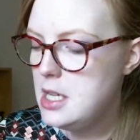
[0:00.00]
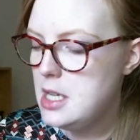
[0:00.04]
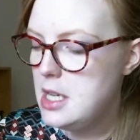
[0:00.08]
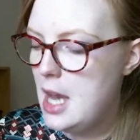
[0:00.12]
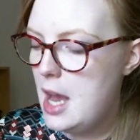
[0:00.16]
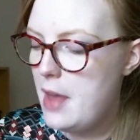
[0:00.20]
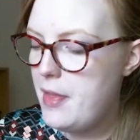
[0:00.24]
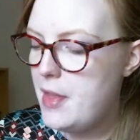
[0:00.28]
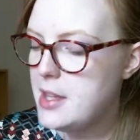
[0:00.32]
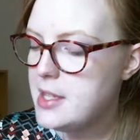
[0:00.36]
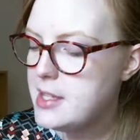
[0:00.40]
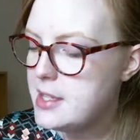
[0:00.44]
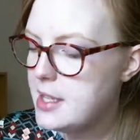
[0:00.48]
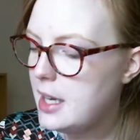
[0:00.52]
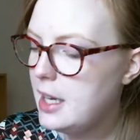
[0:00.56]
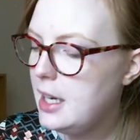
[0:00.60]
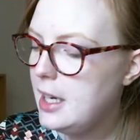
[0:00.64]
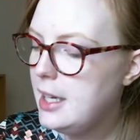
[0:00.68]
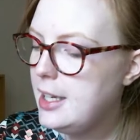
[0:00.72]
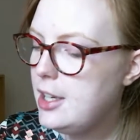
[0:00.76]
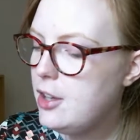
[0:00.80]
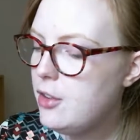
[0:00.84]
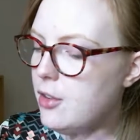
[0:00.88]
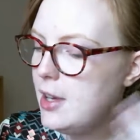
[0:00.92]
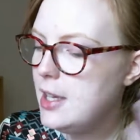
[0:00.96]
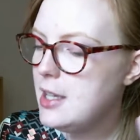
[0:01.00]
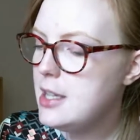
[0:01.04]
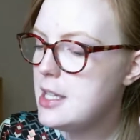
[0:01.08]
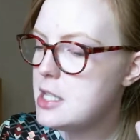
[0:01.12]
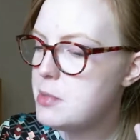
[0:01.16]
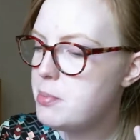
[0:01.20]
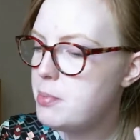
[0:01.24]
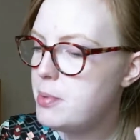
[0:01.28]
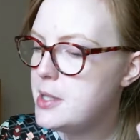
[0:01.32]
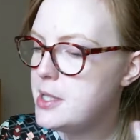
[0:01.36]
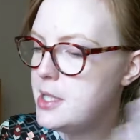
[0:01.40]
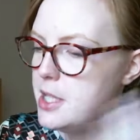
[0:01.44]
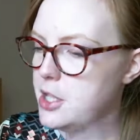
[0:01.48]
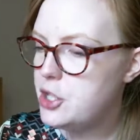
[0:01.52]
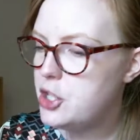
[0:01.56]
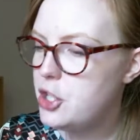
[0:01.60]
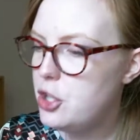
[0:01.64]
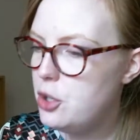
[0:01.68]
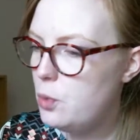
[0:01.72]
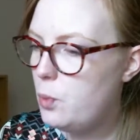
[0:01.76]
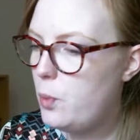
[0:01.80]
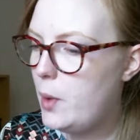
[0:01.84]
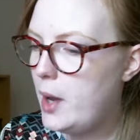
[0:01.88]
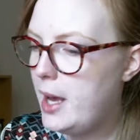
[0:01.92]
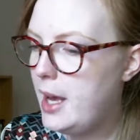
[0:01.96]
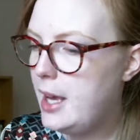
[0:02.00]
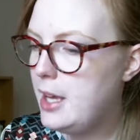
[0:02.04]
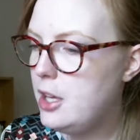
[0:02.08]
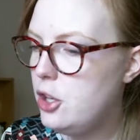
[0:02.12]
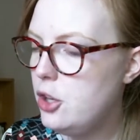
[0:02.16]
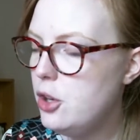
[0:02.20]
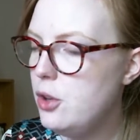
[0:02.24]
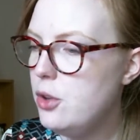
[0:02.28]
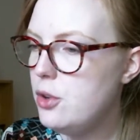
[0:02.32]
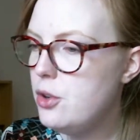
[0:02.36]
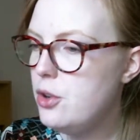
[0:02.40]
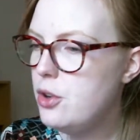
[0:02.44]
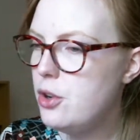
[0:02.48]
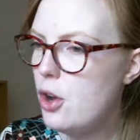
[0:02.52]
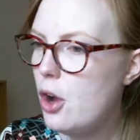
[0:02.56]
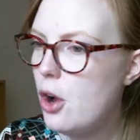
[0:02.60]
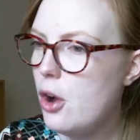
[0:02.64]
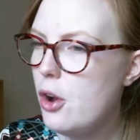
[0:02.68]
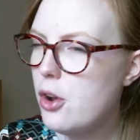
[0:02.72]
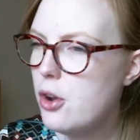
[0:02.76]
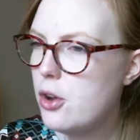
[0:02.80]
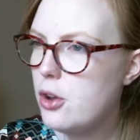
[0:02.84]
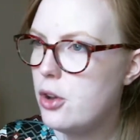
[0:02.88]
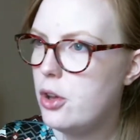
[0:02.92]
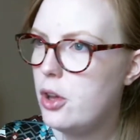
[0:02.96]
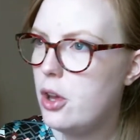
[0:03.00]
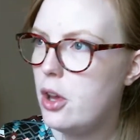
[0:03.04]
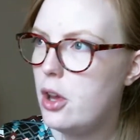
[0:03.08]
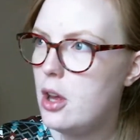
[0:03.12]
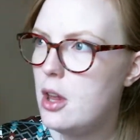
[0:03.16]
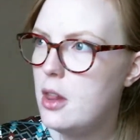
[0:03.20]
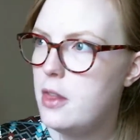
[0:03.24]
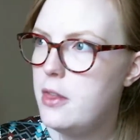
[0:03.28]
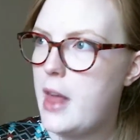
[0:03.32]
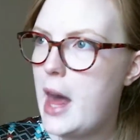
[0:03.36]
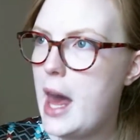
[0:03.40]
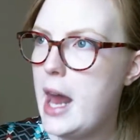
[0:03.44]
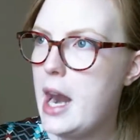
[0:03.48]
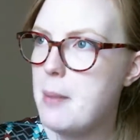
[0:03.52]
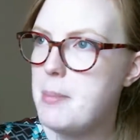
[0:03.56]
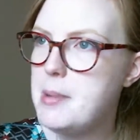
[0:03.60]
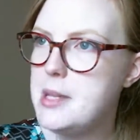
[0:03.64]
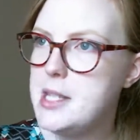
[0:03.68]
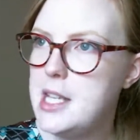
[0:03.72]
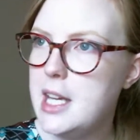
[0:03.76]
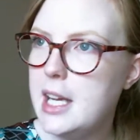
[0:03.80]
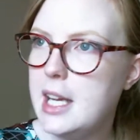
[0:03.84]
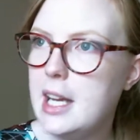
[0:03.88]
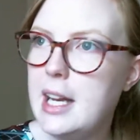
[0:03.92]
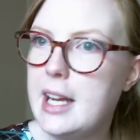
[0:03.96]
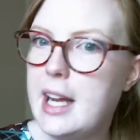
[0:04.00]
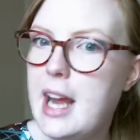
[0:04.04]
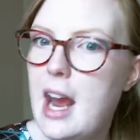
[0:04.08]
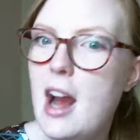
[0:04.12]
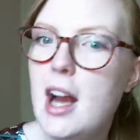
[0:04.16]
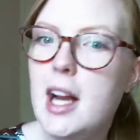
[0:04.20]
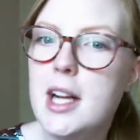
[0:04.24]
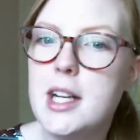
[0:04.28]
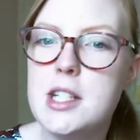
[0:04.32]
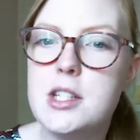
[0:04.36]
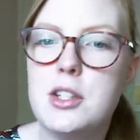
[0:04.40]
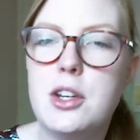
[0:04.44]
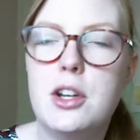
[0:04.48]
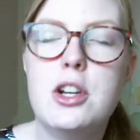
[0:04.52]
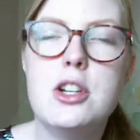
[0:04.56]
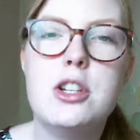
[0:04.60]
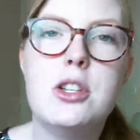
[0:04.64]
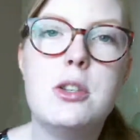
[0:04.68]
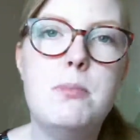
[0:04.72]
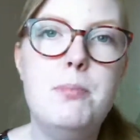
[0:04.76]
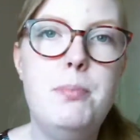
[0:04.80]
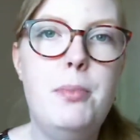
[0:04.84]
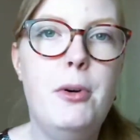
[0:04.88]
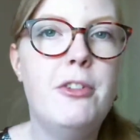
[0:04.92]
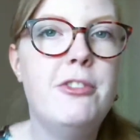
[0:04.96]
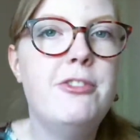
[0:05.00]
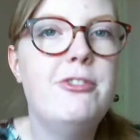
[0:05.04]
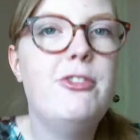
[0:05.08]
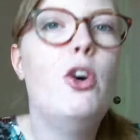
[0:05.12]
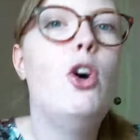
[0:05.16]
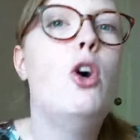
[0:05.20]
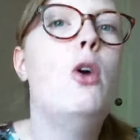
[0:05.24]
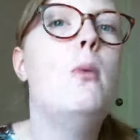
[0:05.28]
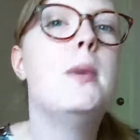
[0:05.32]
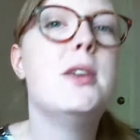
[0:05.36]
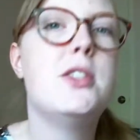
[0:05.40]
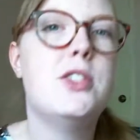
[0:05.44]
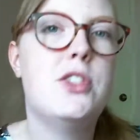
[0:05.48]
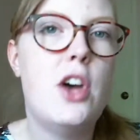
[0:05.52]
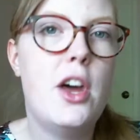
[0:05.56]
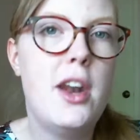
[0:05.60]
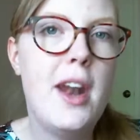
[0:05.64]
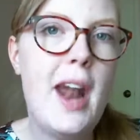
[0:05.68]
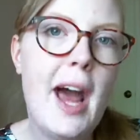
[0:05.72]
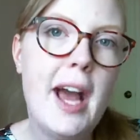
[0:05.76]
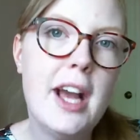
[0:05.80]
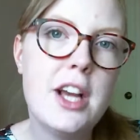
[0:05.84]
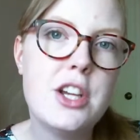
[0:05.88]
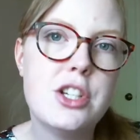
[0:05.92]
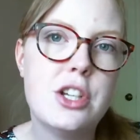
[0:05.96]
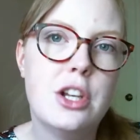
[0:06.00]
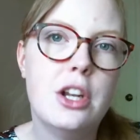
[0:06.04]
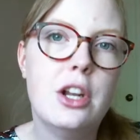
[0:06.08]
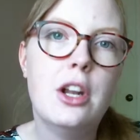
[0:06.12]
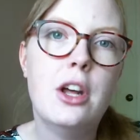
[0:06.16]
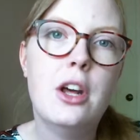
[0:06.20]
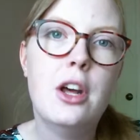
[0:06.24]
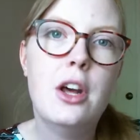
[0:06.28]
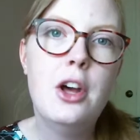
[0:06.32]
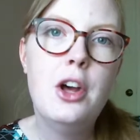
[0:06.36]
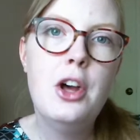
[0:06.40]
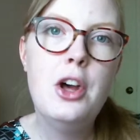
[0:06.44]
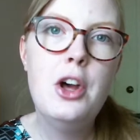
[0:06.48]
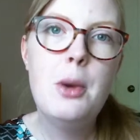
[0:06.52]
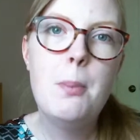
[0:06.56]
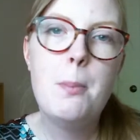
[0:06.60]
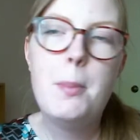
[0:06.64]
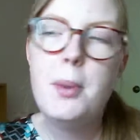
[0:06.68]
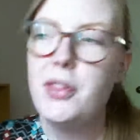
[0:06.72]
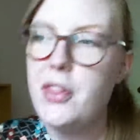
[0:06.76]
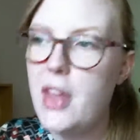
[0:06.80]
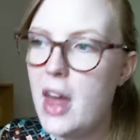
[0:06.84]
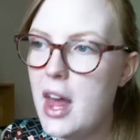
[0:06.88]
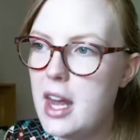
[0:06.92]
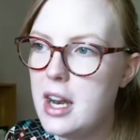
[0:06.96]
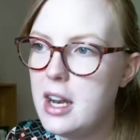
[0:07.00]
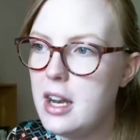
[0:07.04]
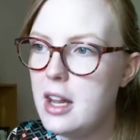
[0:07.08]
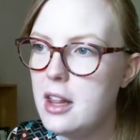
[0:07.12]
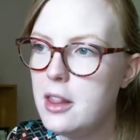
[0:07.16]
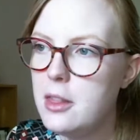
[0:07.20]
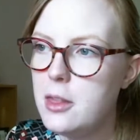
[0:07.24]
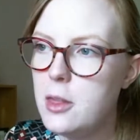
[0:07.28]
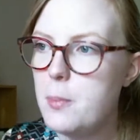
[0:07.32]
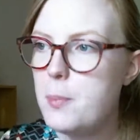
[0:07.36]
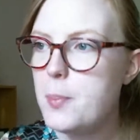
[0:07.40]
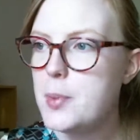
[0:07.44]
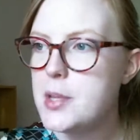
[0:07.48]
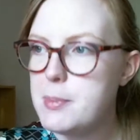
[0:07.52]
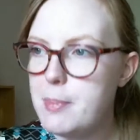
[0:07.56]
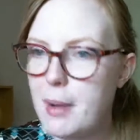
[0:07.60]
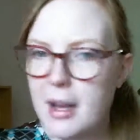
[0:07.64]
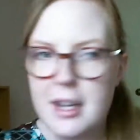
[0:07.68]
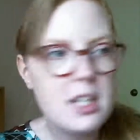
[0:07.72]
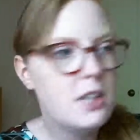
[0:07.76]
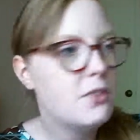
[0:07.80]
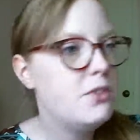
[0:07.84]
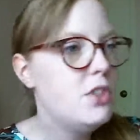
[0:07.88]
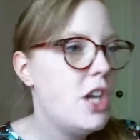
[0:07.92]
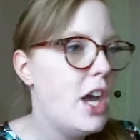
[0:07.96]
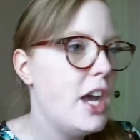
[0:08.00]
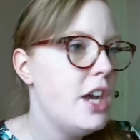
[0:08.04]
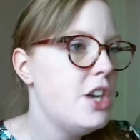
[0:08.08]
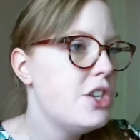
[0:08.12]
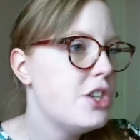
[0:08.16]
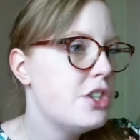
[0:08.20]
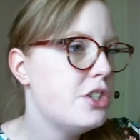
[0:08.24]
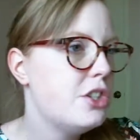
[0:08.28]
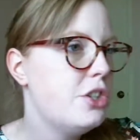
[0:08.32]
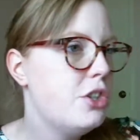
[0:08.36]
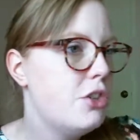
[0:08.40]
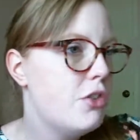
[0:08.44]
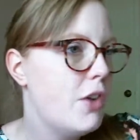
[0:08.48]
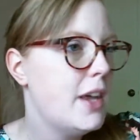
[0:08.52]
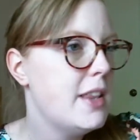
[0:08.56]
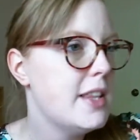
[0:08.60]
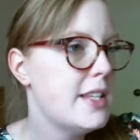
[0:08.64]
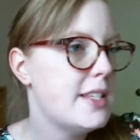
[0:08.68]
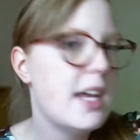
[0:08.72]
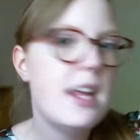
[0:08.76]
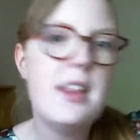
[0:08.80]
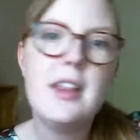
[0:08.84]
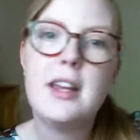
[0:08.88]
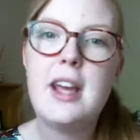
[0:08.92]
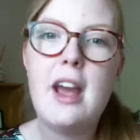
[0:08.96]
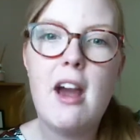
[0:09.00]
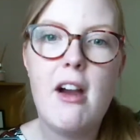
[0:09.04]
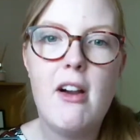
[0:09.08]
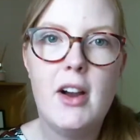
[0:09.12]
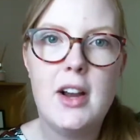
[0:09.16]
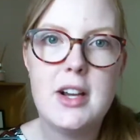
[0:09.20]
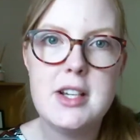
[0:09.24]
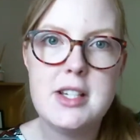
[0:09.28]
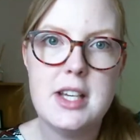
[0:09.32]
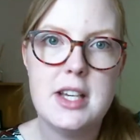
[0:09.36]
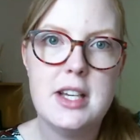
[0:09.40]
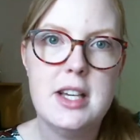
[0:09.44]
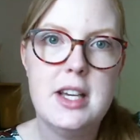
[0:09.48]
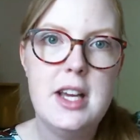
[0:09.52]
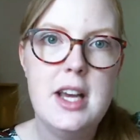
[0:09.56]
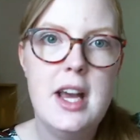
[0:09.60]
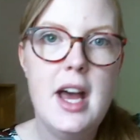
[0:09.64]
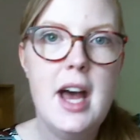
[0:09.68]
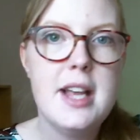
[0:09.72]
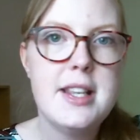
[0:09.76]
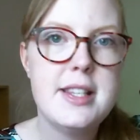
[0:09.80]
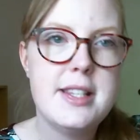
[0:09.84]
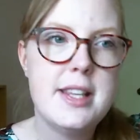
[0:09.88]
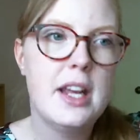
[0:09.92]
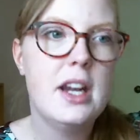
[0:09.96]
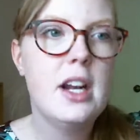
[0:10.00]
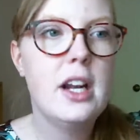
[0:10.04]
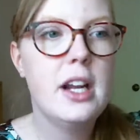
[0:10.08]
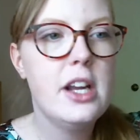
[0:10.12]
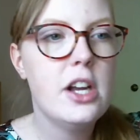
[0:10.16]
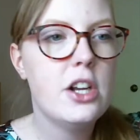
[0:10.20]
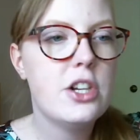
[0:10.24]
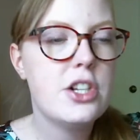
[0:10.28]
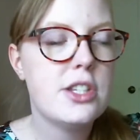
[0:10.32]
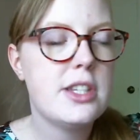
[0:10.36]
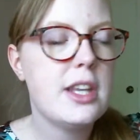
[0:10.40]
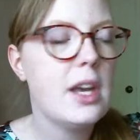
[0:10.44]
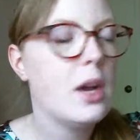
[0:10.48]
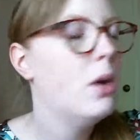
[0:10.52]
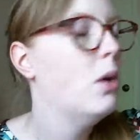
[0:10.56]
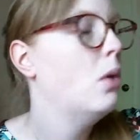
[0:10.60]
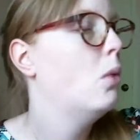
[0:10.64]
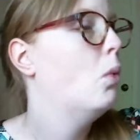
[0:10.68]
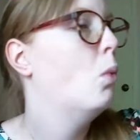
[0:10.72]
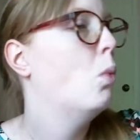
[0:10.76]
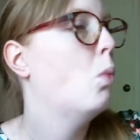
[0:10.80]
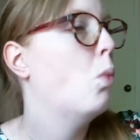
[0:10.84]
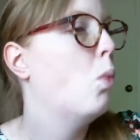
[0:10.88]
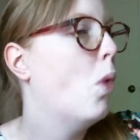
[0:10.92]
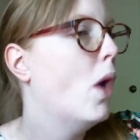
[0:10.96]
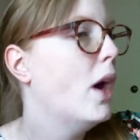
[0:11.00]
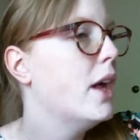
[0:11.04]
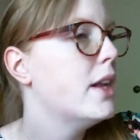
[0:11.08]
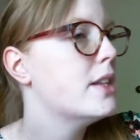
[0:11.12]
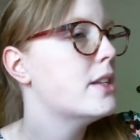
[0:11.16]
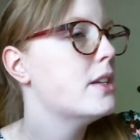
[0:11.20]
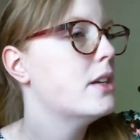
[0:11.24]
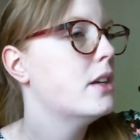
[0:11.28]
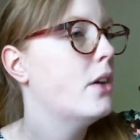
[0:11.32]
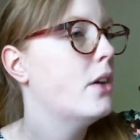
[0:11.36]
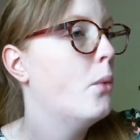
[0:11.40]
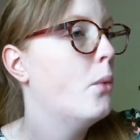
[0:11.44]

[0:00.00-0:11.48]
and then suddenly you're in this position where you know that a particular character is going to perform a certain action but then the perspective changes and you're at this other character, and suddenly you're just like, what?